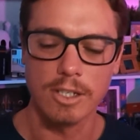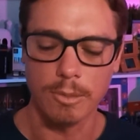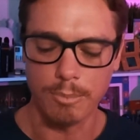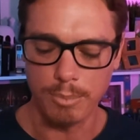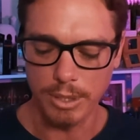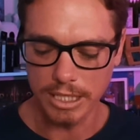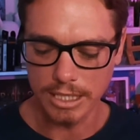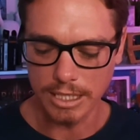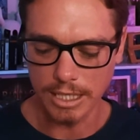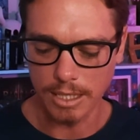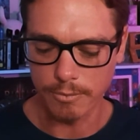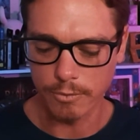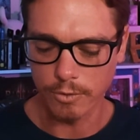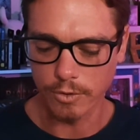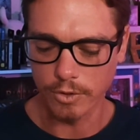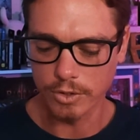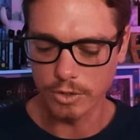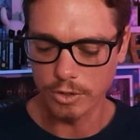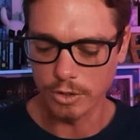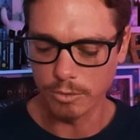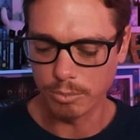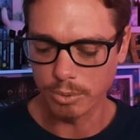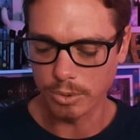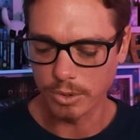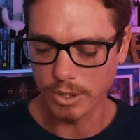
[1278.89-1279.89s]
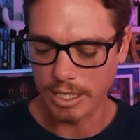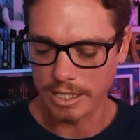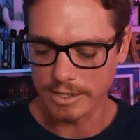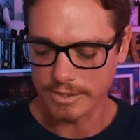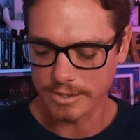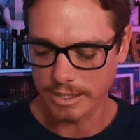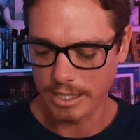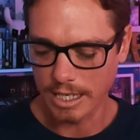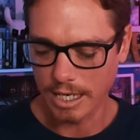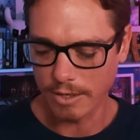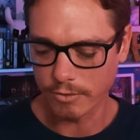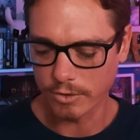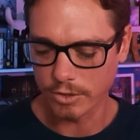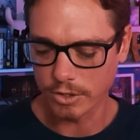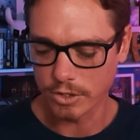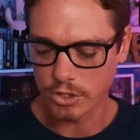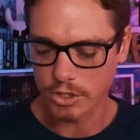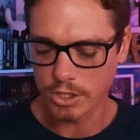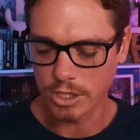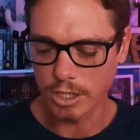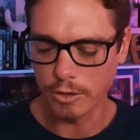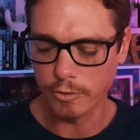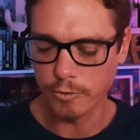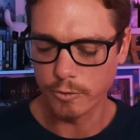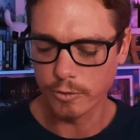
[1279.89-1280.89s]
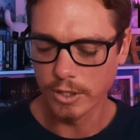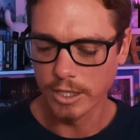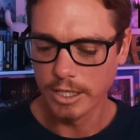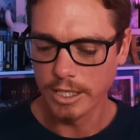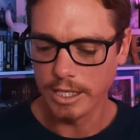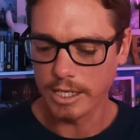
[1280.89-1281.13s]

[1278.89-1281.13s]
pick up for a good price and have on the shelf.